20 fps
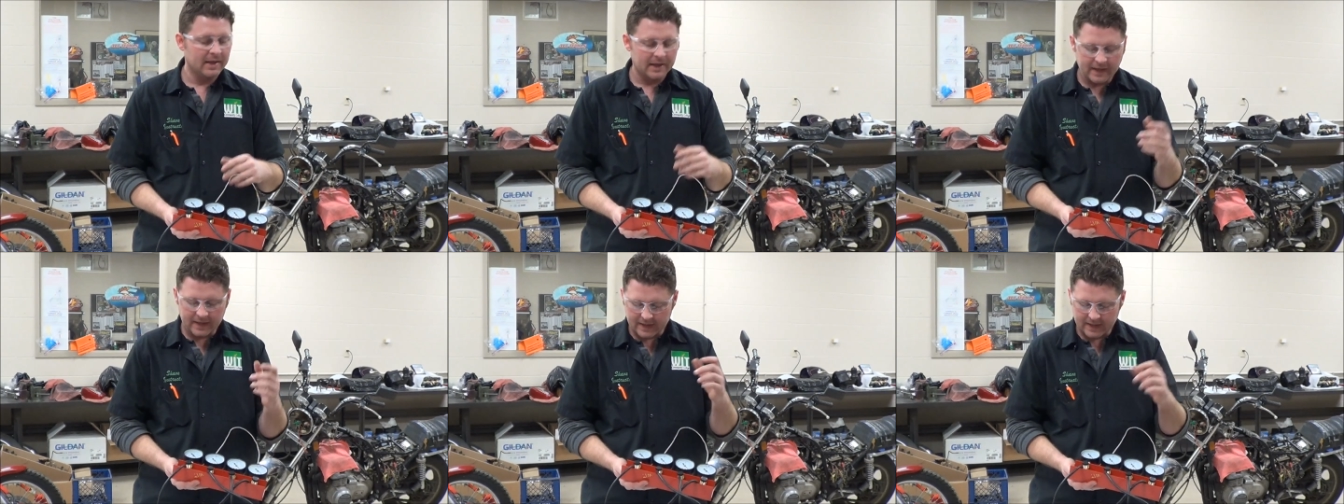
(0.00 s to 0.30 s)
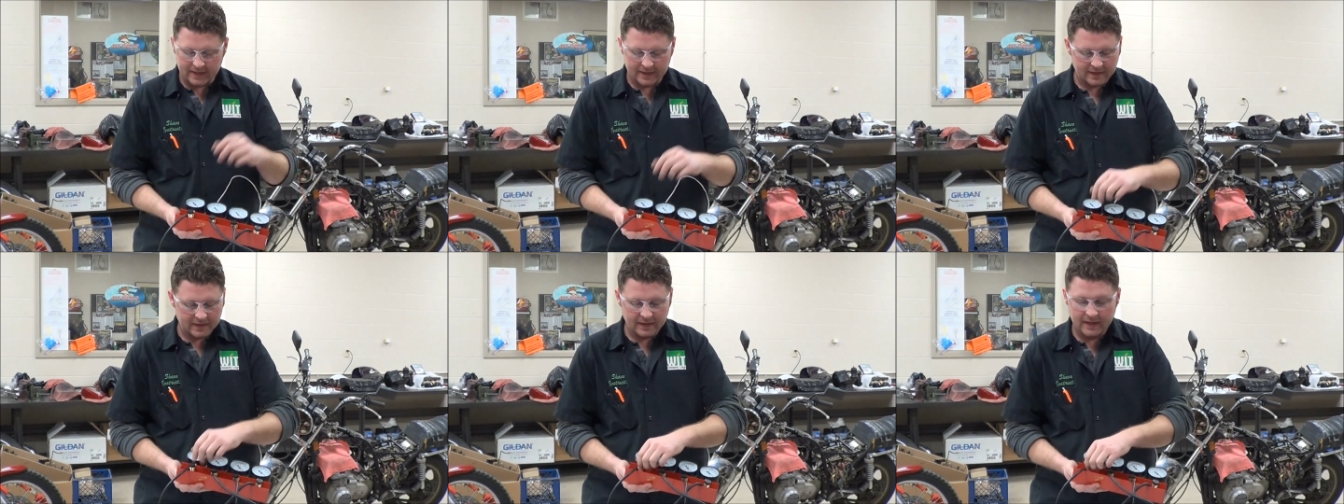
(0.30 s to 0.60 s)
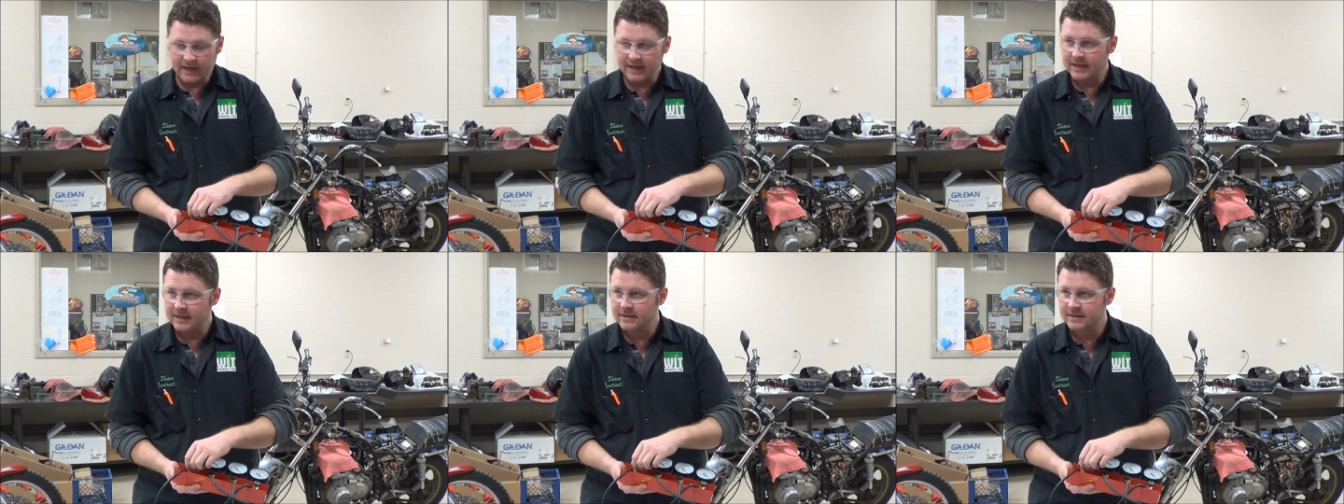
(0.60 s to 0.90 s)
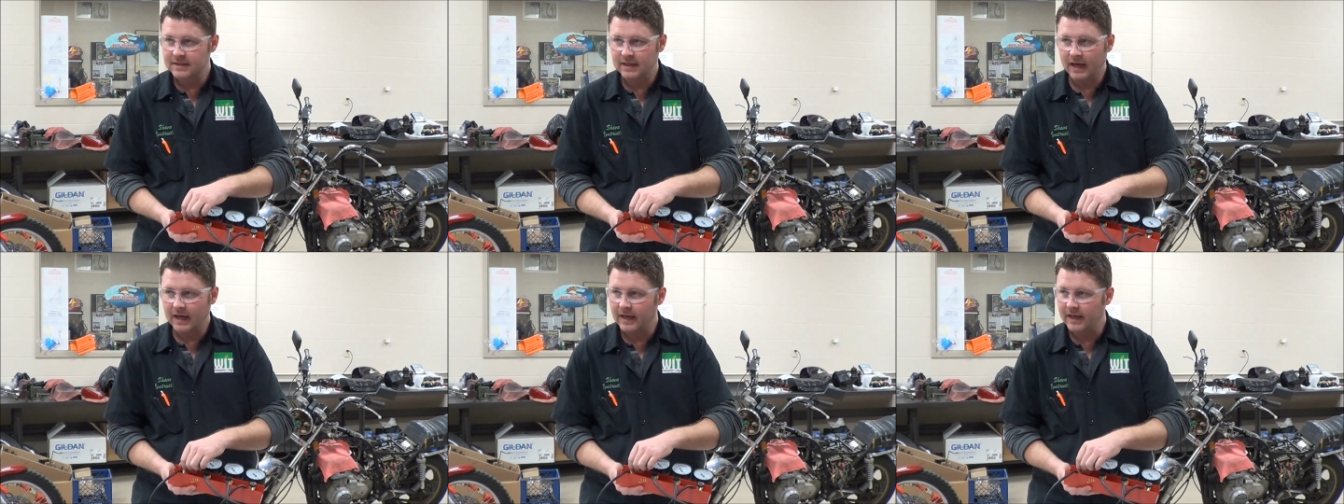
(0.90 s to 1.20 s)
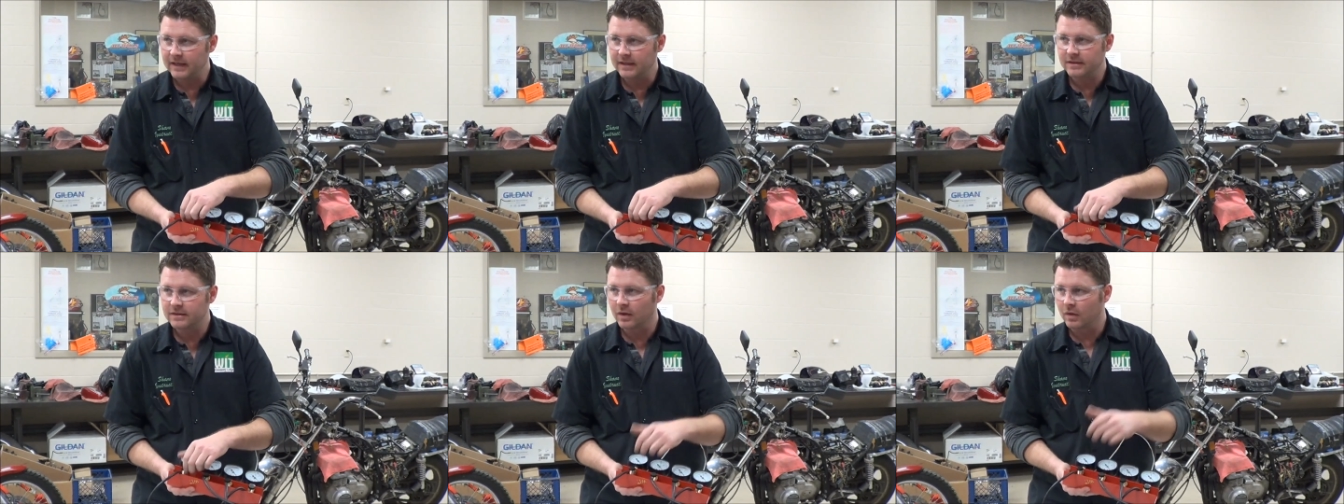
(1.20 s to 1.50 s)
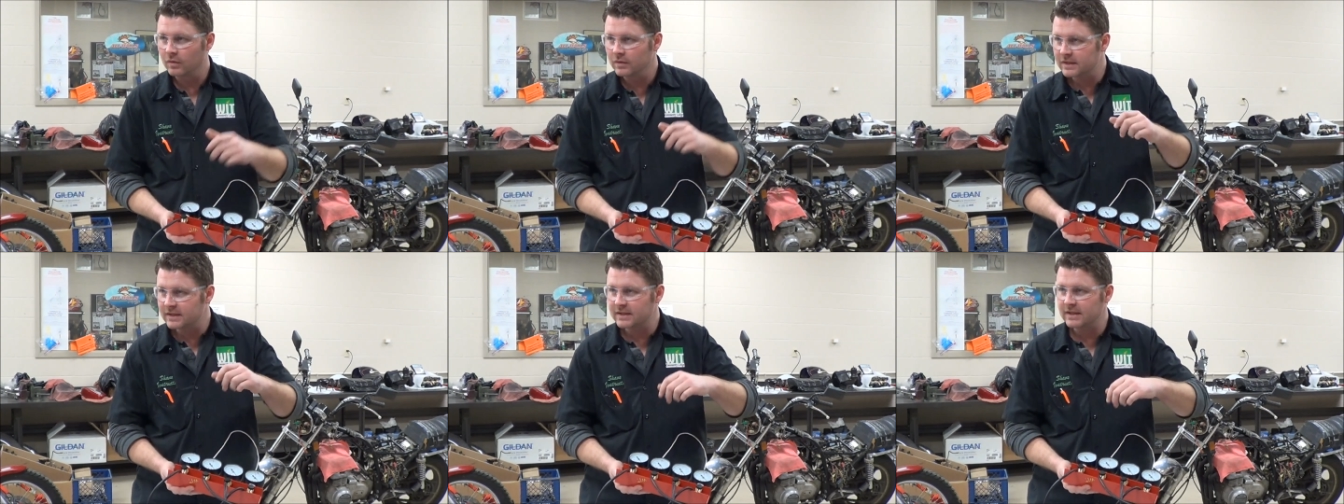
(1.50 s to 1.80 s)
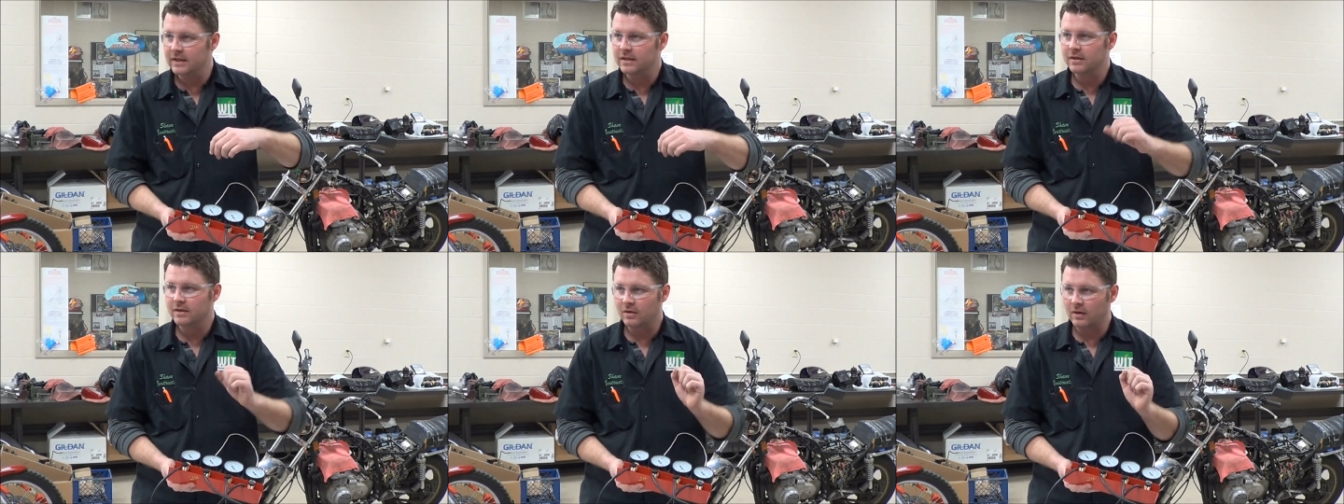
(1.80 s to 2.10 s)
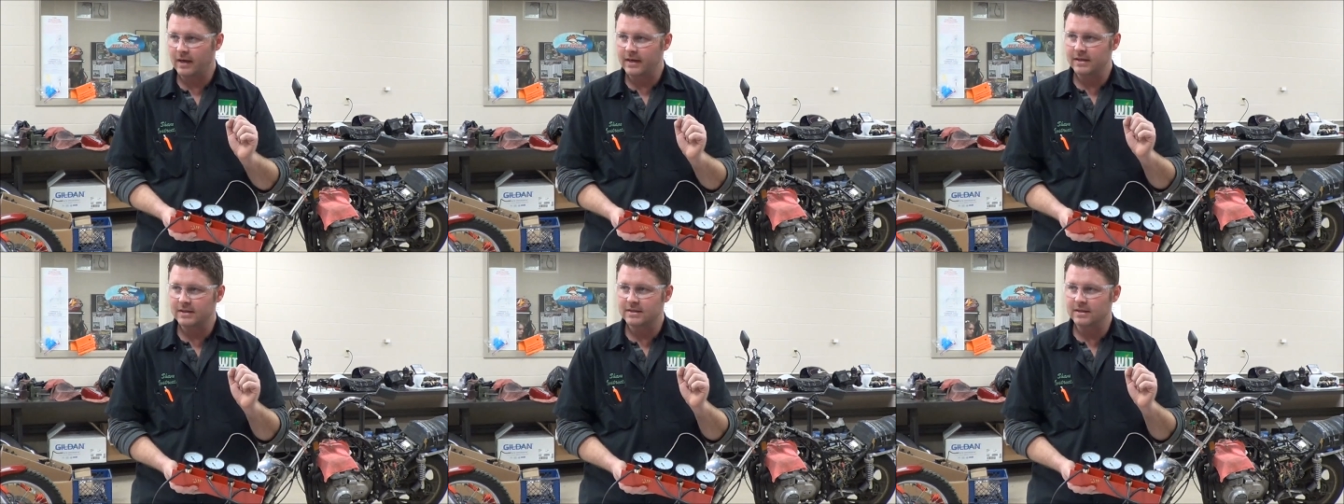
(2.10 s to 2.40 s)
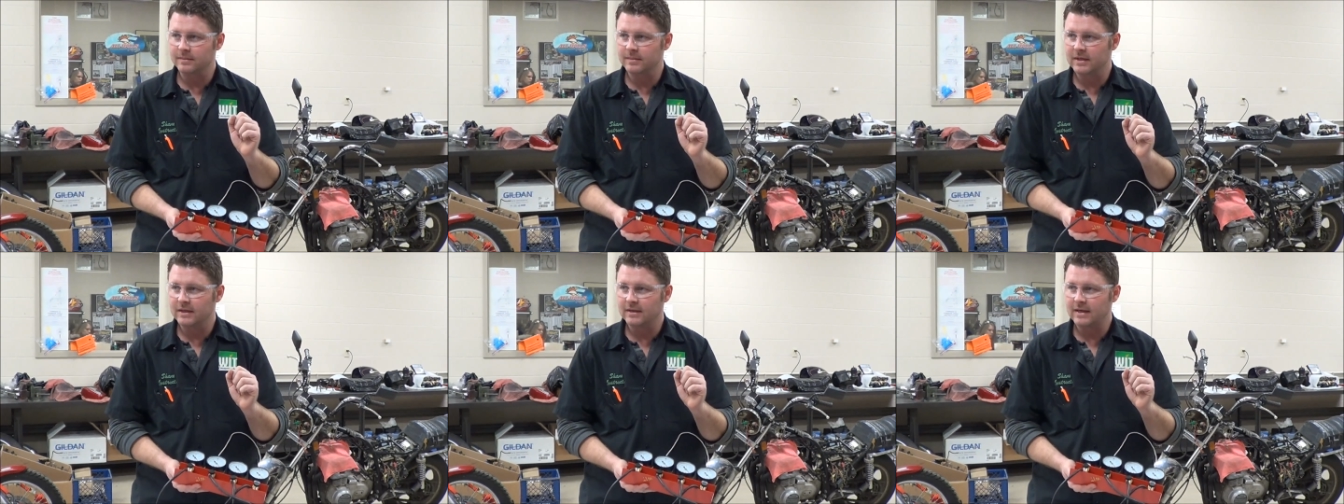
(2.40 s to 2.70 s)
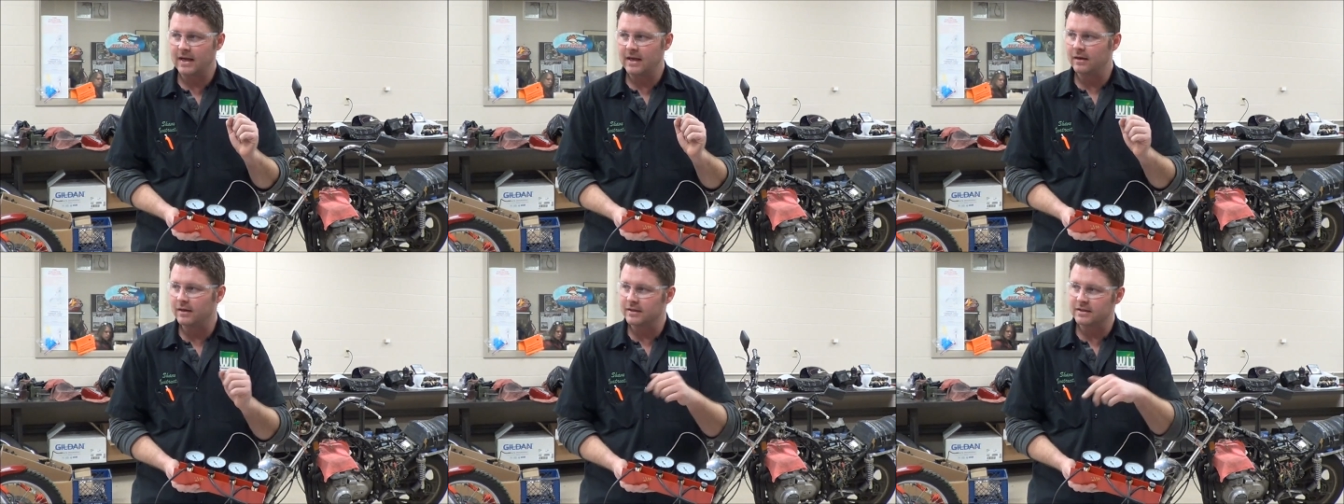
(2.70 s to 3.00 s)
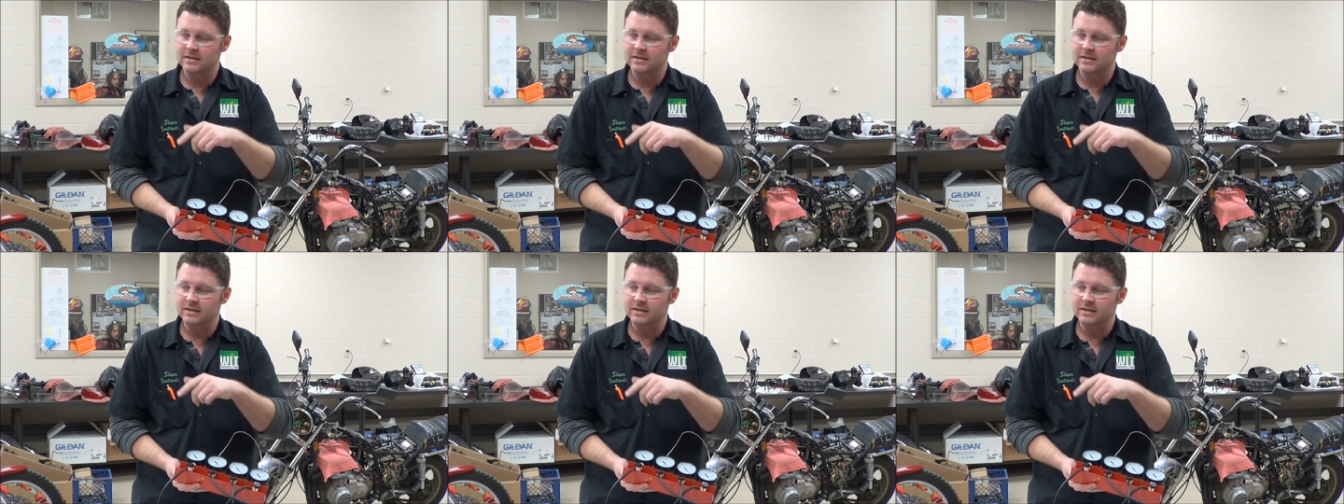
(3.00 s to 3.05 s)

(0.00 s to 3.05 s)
hey, hand tight, don't sit and crank something down.